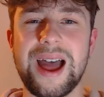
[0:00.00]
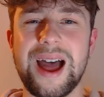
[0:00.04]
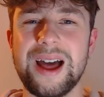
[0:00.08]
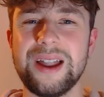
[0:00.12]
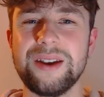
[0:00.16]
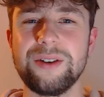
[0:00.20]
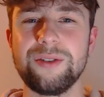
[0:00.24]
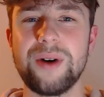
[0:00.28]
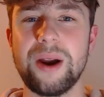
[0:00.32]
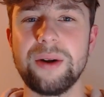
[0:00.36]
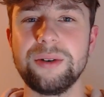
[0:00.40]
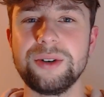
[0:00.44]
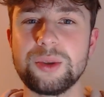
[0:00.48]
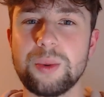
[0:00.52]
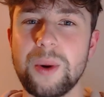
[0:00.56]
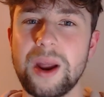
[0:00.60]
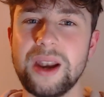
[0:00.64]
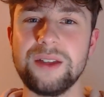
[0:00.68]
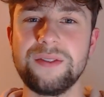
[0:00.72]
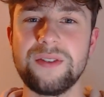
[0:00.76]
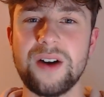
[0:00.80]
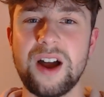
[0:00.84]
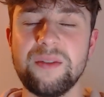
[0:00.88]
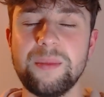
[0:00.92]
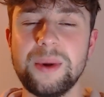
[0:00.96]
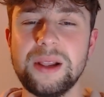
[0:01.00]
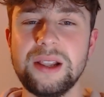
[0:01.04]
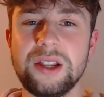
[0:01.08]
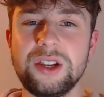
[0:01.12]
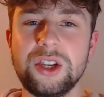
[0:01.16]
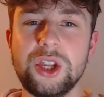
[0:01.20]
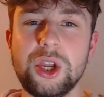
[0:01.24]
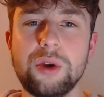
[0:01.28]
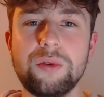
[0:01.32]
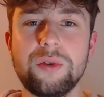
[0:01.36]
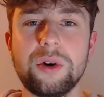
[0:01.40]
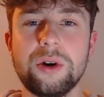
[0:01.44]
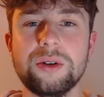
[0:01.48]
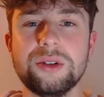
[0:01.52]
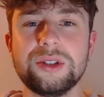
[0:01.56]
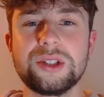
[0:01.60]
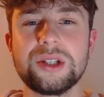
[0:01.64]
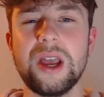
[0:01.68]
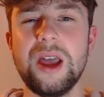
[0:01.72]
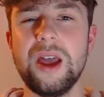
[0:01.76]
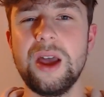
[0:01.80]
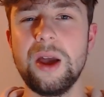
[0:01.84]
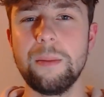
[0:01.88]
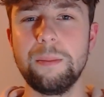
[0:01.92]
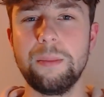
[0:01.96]
at around 25 million euros,
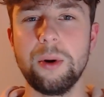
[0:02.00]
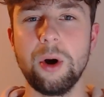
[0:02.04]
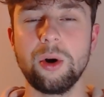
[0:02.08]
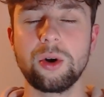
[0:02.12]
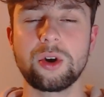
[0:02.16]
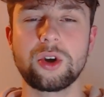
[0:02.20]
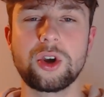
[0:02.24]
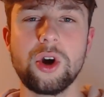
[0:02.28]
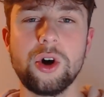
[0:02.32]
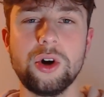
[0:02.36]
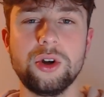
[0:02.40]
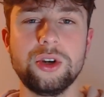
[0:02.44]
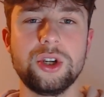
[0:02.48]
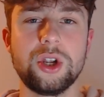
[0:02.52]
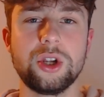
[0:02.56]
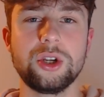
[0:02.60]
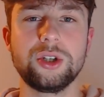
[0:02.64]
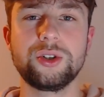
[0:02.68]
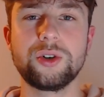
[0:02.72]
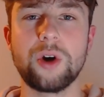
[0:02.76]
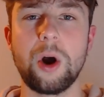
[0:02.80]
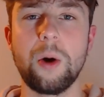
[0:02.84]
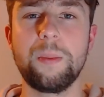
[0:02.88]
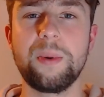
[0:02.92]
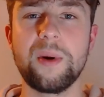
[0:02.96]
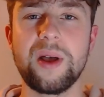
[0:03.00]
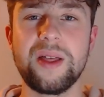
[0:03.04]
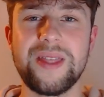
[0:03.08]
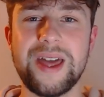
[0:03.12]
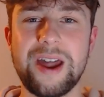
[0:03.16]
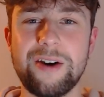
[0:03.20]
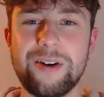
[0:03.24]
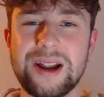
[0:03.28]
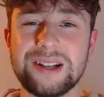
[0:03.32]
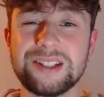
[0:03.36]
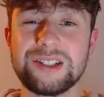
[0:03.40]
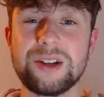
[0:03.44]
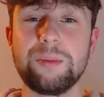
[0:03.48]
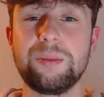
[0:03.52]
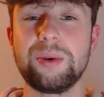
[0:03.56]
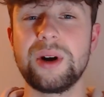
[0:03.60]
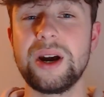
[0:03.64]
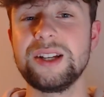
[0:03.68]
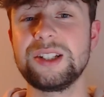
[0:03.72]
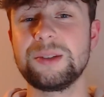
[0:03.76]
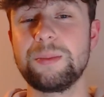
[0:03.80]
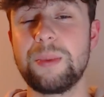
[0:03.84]
but could drop their asking price.